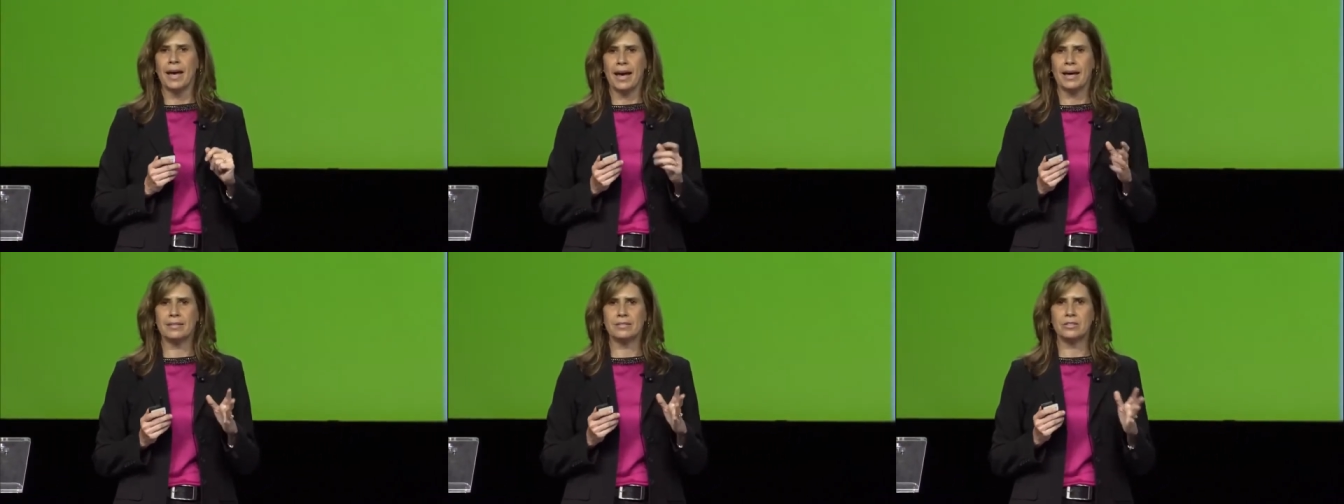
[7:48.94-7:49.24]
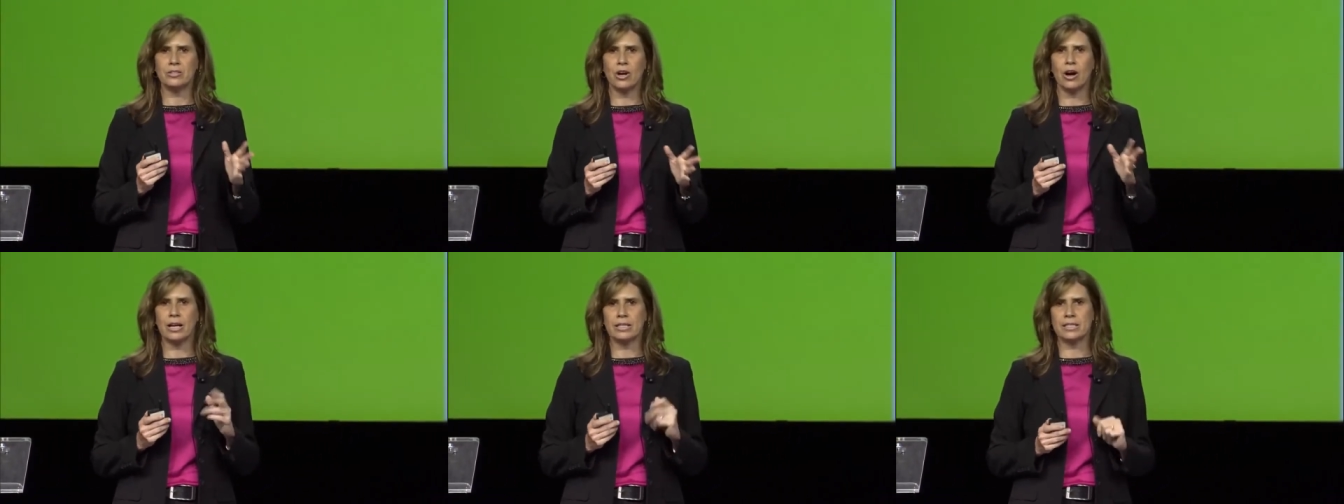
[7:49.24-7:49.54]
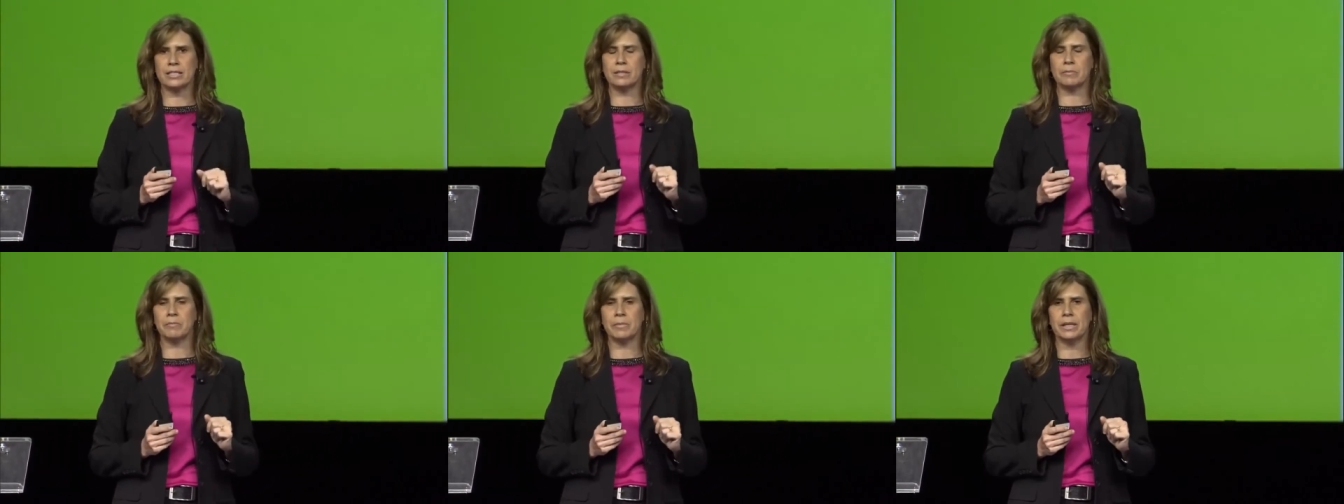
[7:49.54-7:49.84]
has
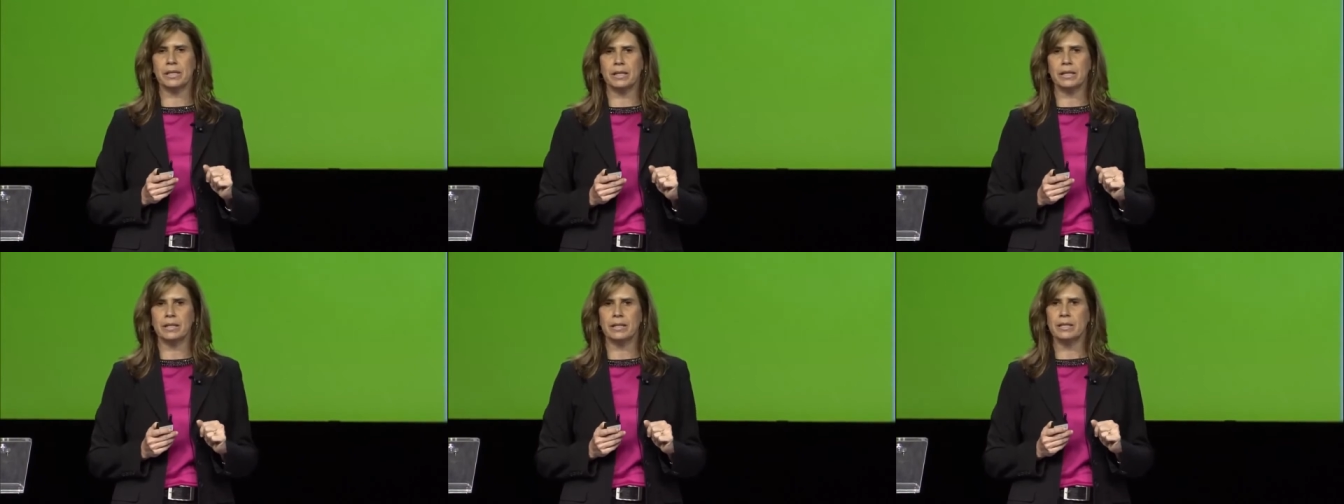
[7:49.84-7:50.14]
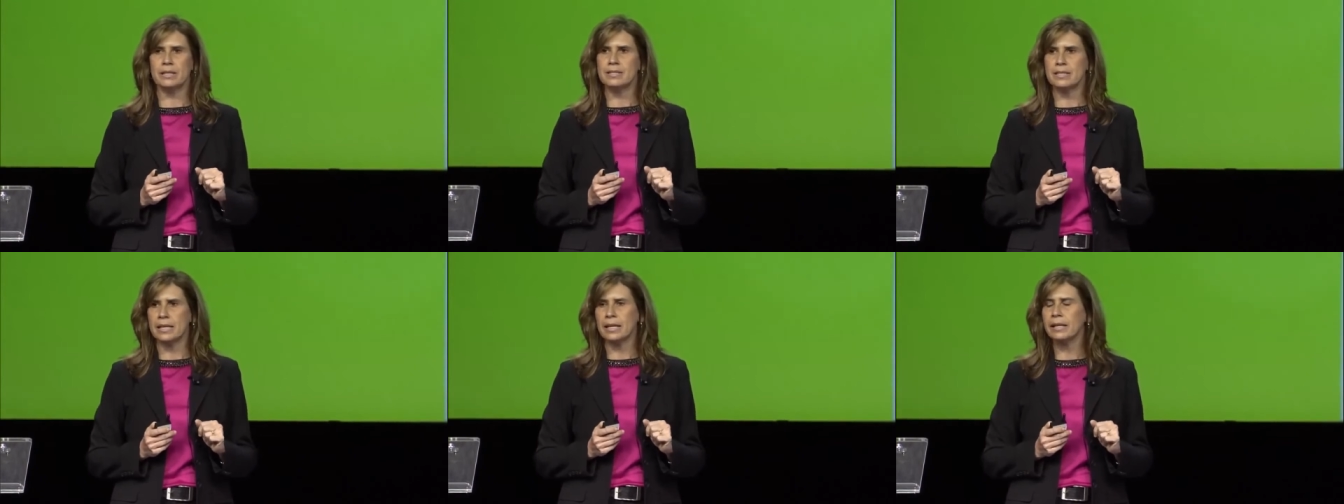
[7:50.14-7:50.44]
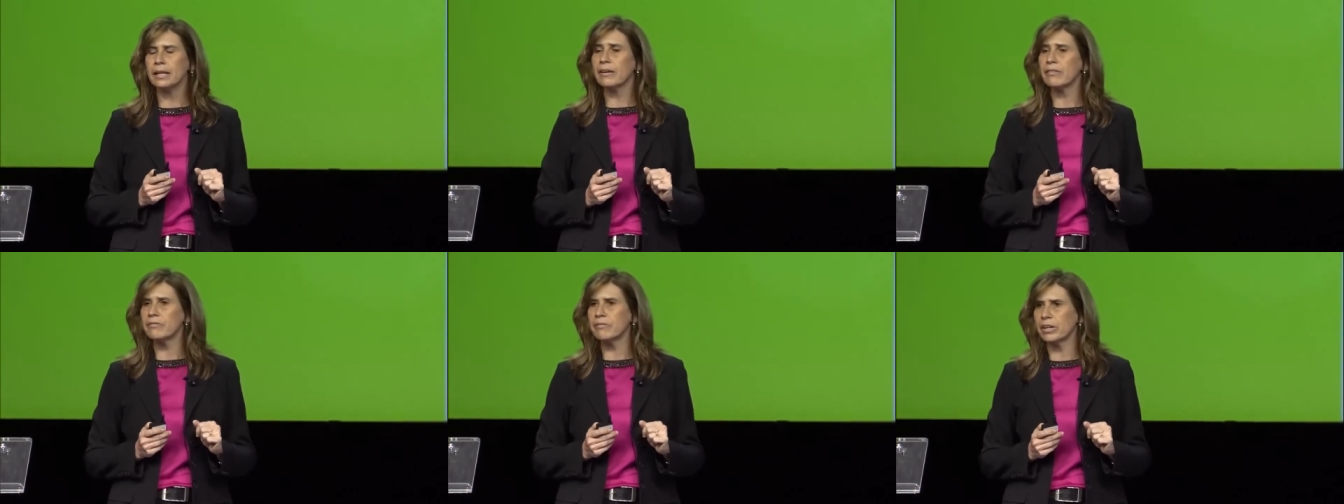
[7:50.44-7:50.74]
not submitted his
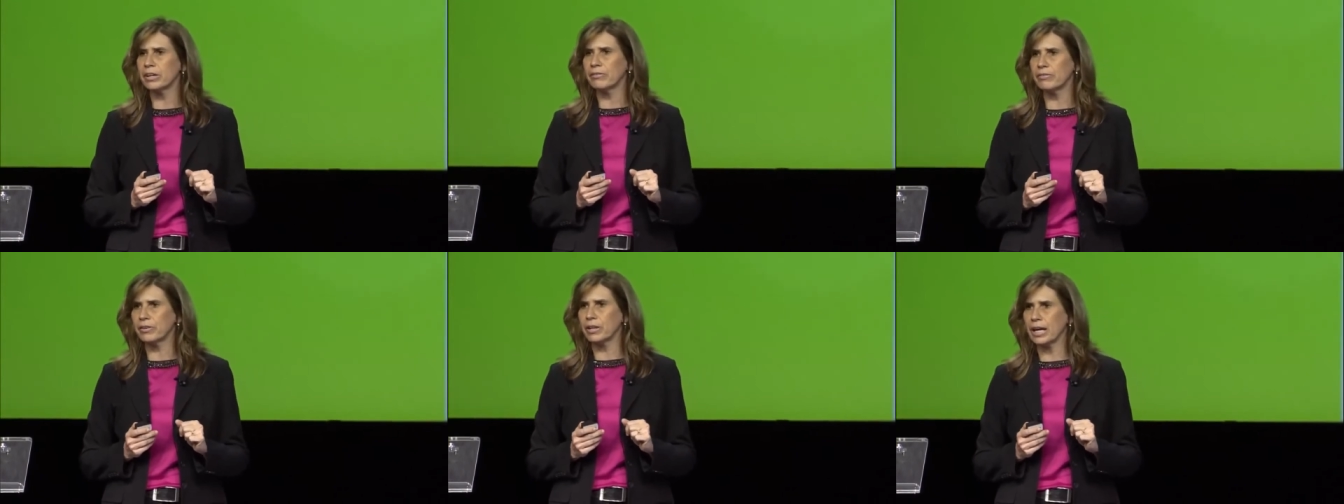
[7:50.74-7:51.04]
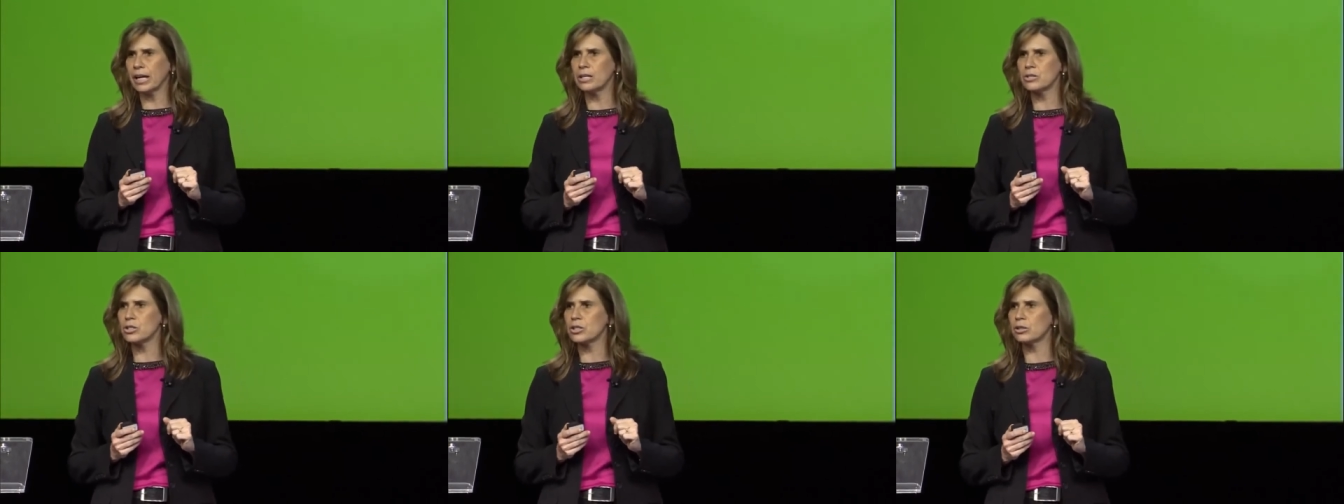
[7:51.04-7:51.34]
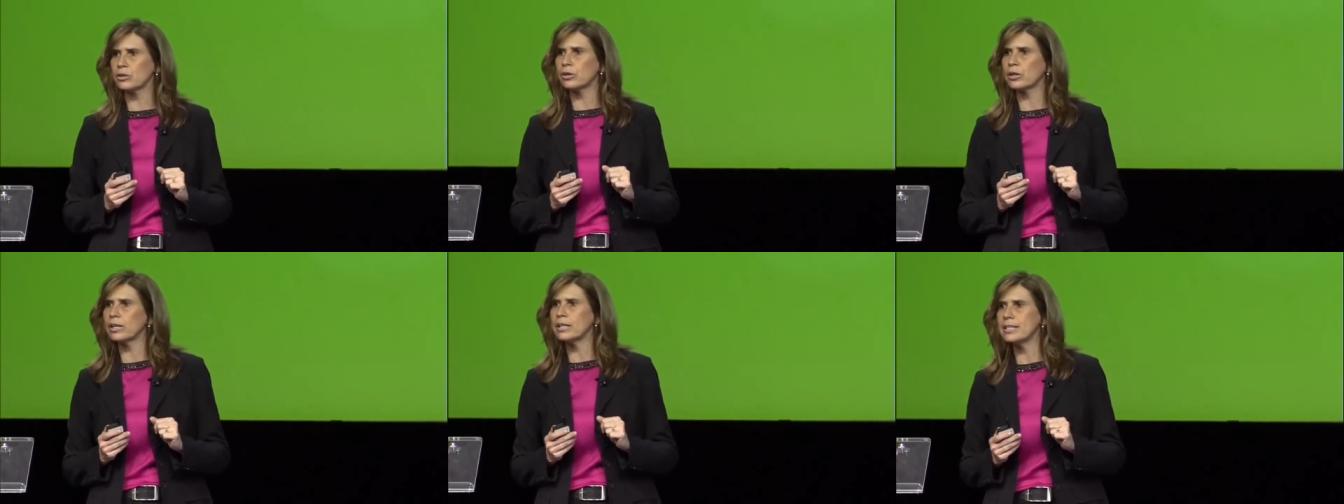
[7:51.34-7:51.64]
income
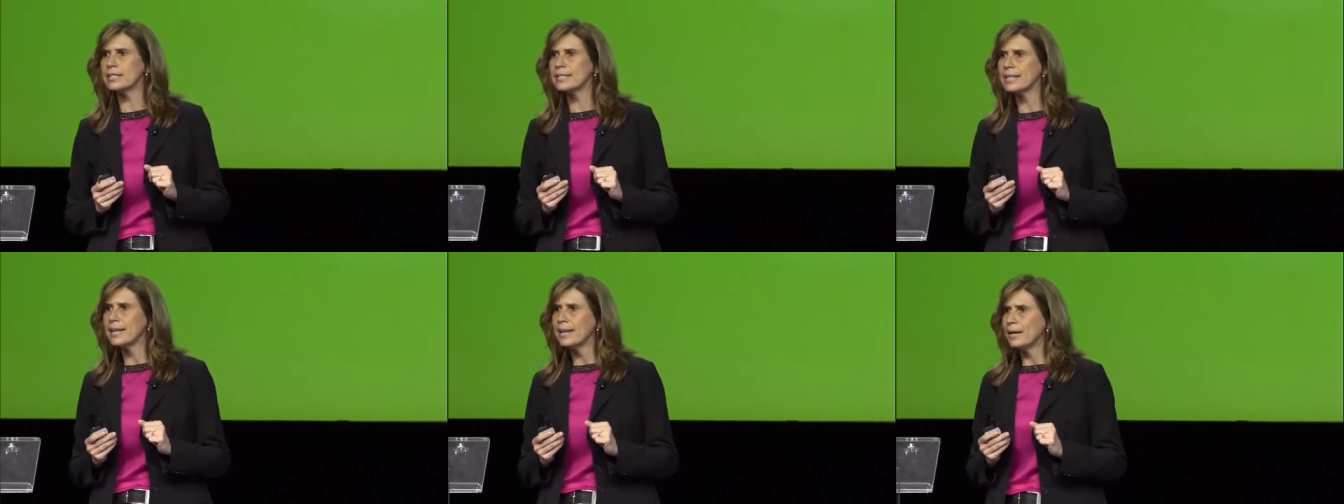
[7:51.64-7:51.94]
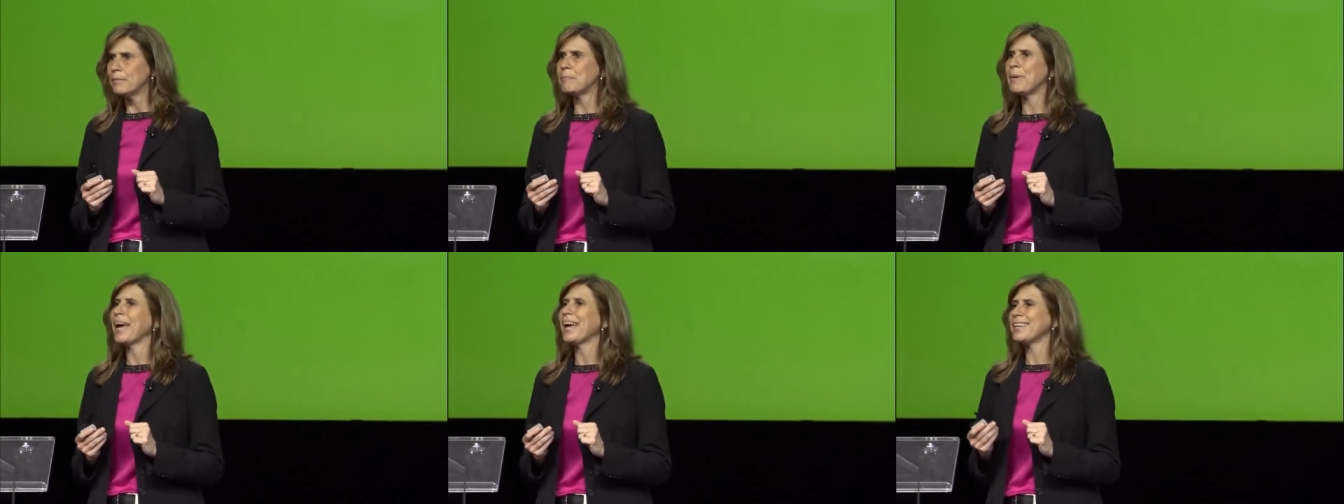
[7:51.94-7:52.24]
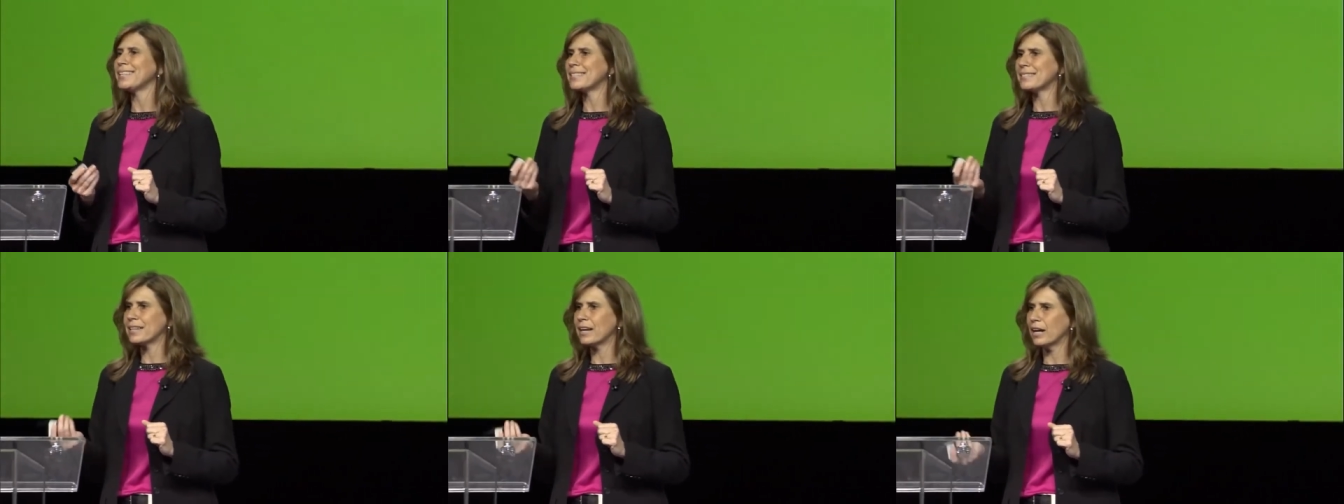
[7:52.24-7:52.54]
verification or his
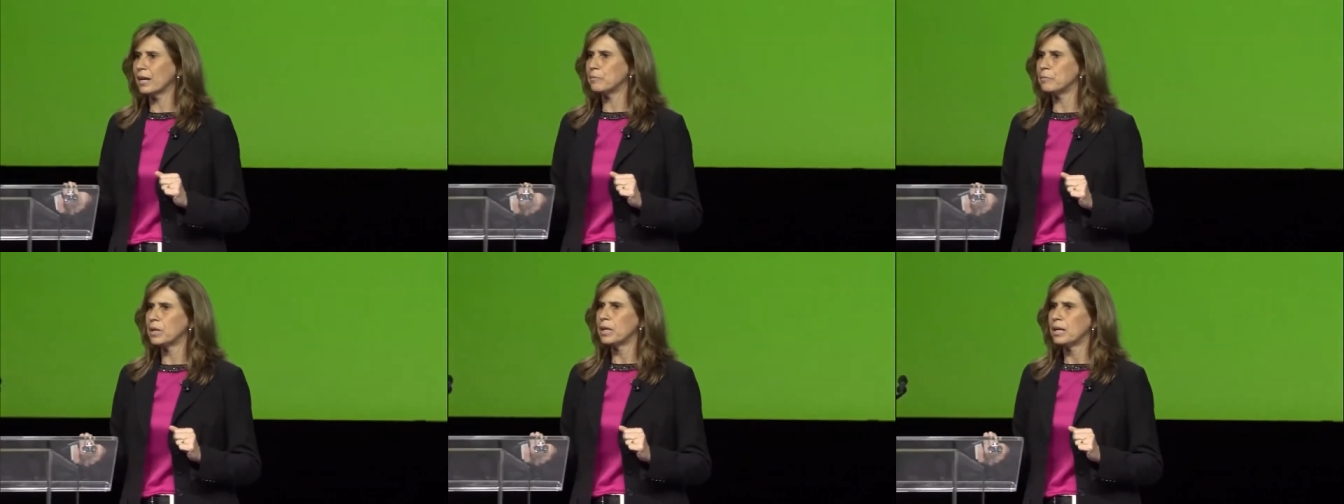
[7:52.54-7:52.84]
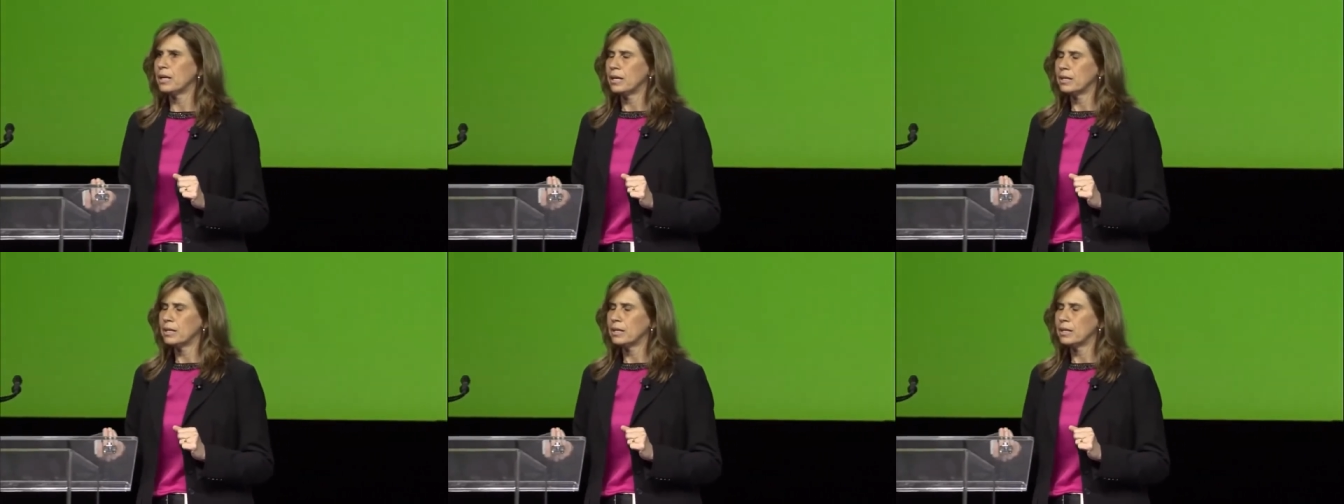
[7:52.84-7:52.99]
pay stub